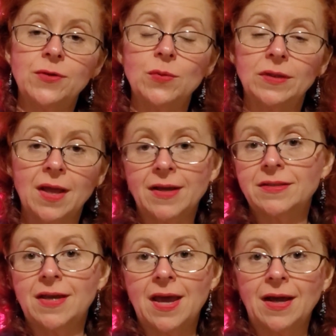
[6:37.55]
you would like
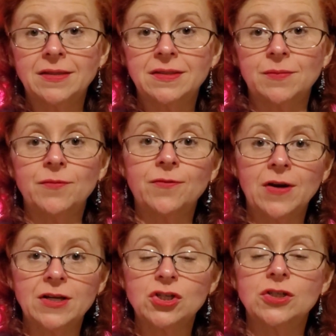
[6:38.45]
to add some
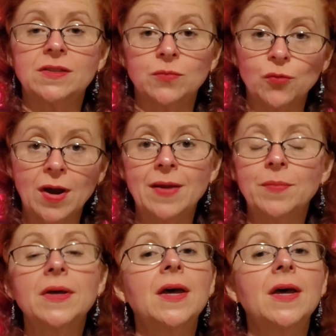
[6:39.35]
ripe